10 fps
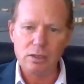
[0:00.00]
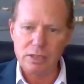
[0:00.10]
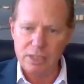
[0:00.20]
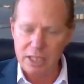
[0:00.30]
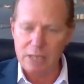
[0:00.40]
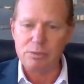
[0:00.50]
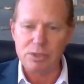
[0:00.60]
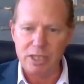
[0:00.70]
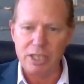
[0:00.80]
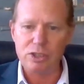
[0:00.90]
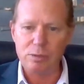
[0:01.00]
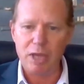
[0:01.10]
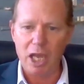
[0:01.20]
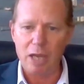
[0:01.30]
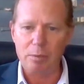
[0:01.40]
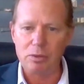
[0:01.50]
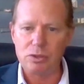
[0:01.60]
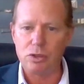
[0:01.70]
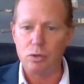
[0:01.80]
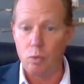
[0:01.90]
teams need to be able
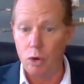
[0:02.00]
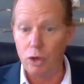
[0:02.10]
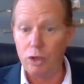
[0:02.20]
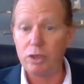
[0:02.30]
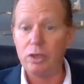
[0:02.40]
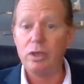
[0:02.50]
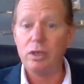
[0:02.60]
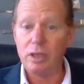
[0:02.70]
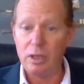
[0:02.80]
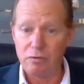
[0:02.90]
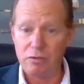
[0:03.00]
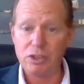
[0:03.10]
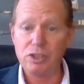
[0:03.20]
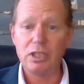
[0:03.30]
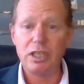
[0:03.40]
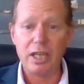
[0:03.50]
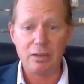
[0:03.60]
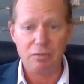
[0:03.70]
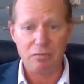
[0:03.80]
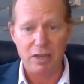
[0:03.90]
to work efficiently
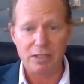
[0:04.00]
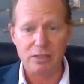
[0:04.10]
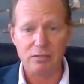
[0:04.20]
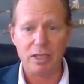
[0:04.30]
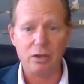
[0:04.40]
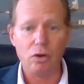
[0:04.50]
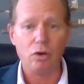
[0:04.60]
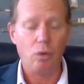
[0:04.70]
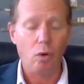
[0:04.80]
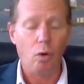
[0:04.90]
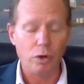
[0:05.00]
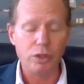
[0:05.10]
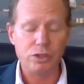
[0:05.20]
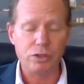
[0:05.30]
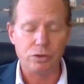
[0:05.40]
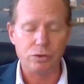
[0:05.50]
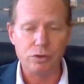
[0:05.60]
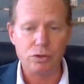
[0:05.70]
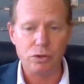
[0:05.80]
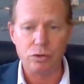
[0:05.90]
and effectively in order
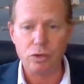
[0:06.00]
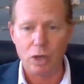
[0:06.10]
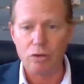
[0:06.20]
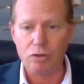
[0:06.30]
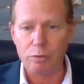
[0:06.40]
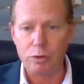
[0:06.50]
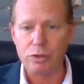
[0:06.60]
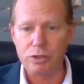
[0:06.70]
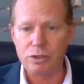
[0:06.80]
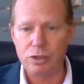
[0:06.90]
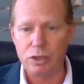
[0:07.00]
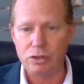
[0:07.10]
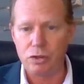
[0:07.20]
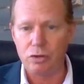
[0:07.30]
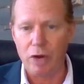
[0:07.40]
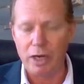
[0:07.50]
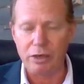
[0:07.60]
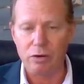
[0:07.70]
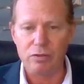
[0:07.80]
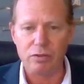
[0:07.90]
to to contribute to, to the
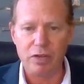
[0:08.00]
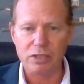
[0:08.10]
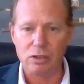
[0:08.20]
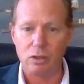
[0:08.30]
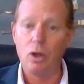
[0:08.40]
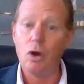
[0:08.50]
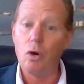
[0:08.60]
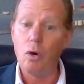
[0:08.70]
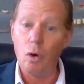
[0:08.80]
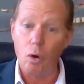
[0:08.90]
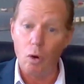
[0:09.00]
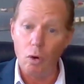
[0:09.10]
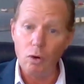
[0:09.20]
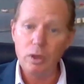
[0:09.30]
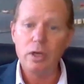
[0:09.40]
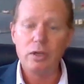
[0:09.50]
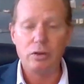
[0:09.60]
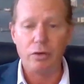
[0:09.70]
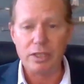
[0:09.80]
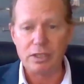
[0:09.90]
running of the vessel or
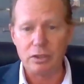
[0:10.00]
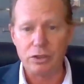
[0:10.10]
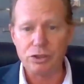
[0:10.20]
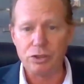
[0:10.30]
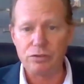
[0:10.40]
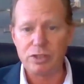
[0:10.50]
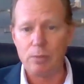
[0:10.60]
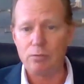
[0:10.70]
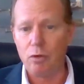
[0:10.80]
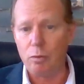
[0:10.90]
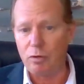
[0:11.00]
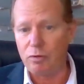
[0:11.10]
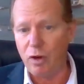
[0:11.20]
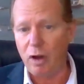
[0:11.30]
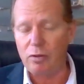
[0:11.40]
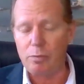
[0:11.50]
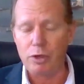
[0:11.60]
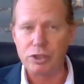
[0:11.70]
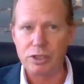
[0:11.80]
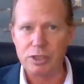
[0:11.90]
the resolution of some form of, of
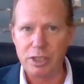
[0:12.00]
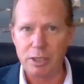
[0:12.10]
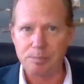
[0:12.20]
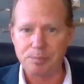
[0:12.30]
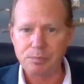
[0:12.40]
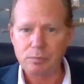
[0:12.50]
emergency.